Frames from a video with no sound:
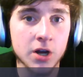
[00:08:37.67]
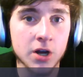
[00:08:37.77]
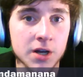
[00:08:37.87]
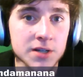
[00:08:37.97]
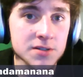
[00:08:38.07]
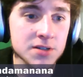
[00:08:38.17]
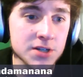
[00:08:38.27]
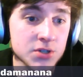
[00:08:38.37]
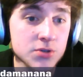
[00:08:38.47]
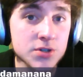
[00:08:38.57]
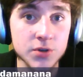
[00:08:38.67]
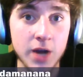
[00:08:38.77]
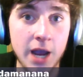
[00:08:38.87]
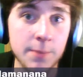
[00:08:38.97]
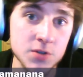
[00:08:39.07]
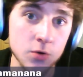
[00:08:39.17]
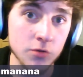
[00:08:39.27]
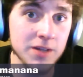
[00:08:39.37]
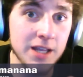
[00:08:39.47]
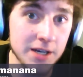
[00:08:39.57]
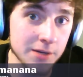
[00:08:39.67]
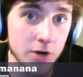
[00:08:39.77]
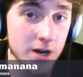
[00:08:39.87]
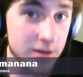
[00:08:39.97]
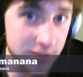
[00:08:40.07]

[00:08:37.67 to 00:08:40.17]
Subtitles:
Draconis, because you just so happen to have played him, right?